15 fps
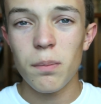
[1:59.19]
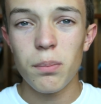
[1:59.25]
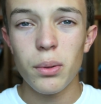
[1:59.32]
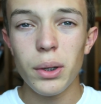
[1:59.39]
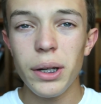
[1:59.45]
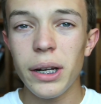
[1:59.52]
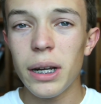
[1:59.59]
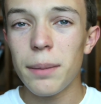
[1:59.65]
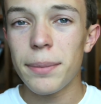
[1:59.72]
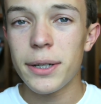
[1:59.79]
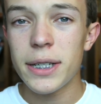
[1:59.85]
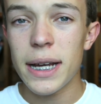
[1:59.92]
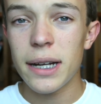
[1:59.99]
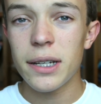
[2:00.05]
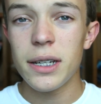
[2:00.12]
pretty good at
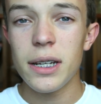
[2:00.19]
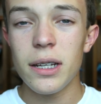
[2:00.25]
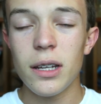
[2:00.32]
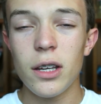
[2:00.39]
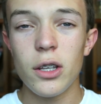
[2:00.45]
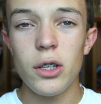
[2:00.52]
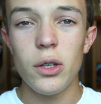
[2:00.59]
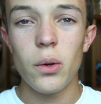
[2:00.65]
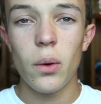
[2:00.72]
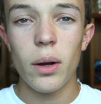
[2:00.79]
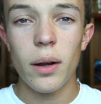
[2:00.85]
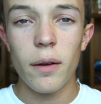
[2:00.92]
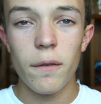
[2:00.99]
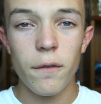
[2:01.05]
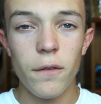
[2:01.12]
protecting
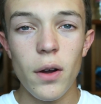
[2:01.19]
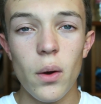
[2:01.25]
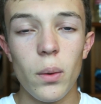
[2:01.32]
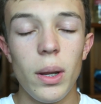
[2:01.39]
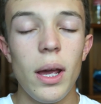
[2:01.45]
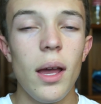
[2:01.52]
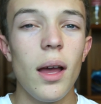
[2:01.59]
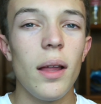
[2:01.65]
your phone.